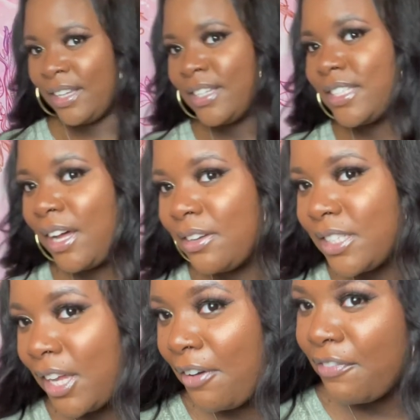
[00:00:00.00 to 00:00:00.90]

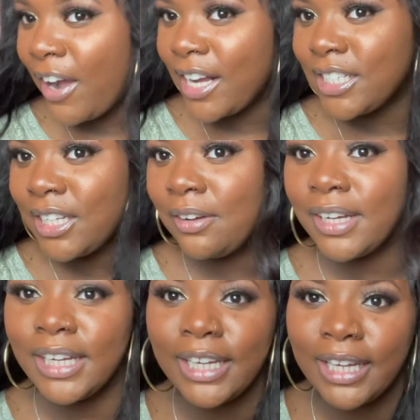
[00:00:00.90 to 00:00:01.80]
so far so
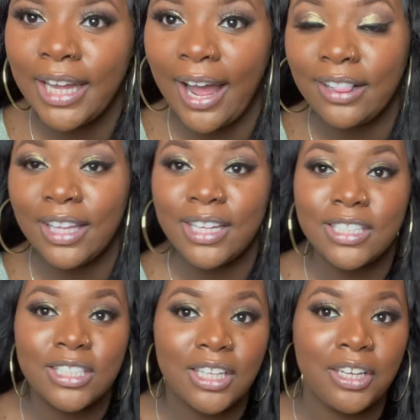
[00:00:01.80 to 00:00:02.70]
good. I think
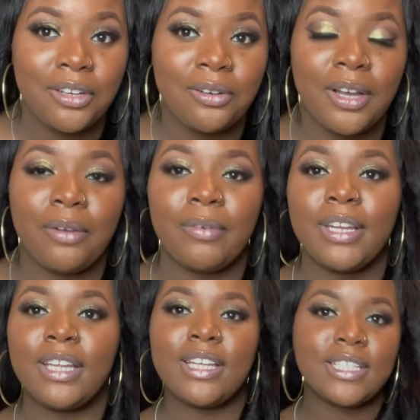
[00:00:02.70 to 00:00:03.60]
it's cute. It
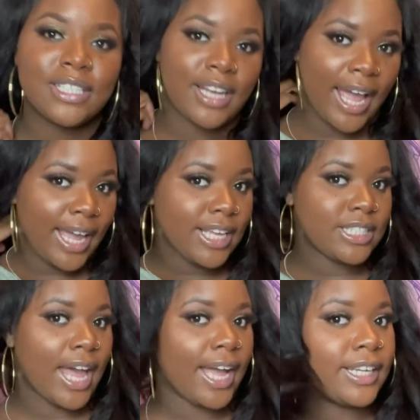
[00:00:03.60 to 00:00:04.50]
really looks
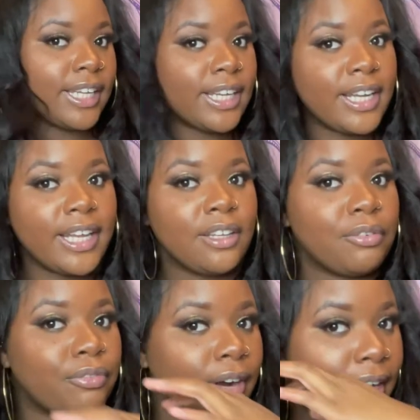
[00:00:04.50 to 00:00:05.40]
nice. I did cut the
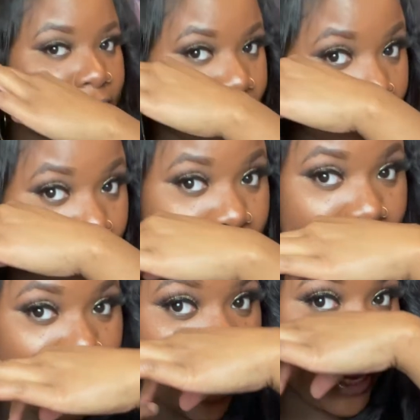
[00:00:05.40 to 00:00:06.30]
front a little
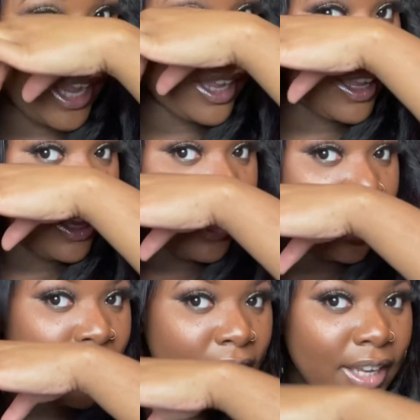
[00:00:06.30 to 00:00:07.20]
bit, like
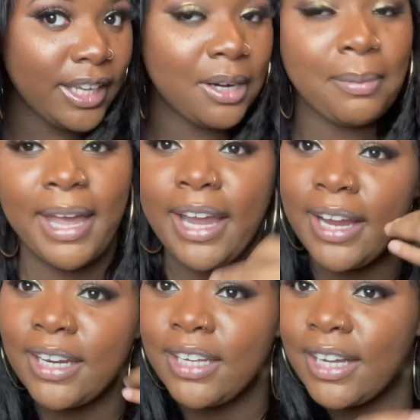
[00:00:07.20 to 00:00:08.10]
a little bit
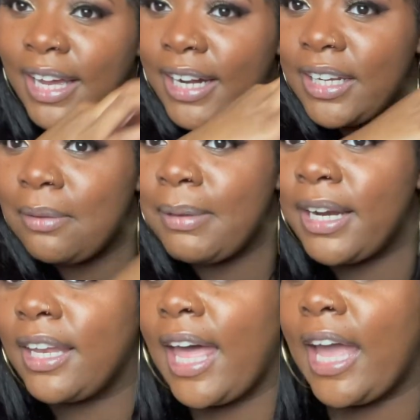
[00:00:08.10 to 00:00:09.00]
here, cut a little bit
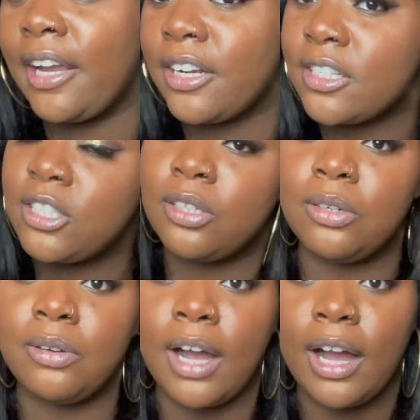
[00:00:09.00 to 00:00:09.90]
of layer to